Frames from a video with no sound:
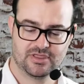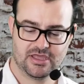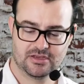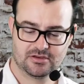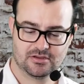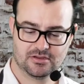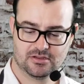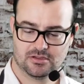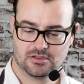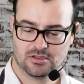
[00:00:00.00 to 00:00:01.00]
that
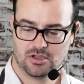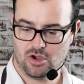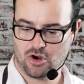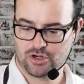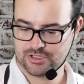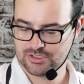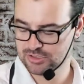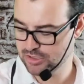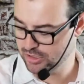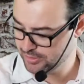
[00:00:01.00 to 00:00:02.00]
a hearty
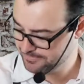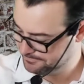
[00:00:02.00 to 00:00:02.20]
stir.